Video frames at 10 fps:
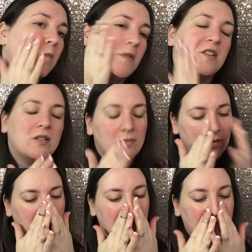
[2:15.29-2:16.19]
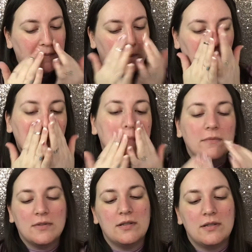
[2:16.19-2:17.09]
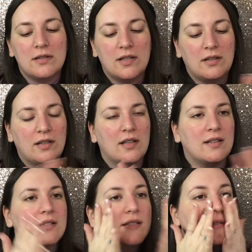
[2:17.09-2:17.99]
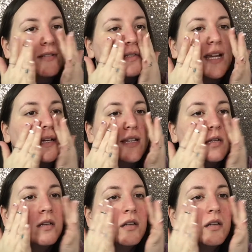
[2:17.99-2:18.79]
You just rub it in till it gets tacky.